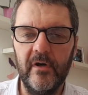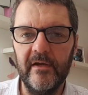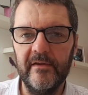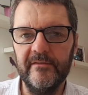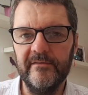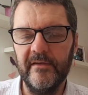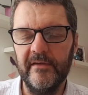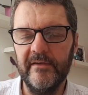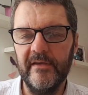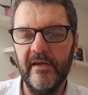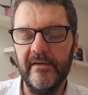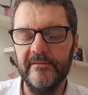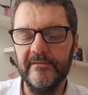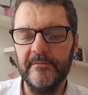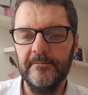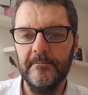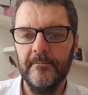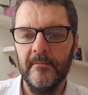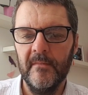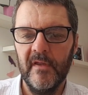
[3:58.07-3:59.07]
I said
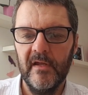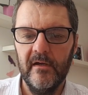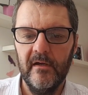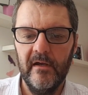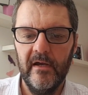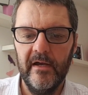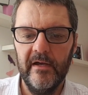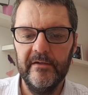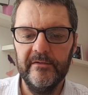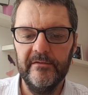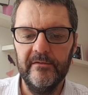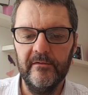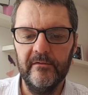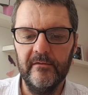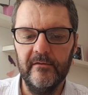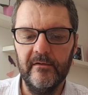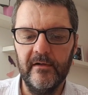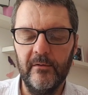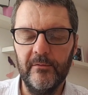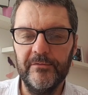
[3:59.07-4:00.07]
yes, and
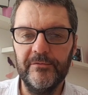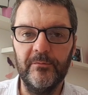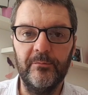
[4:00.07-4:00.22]
uh, I was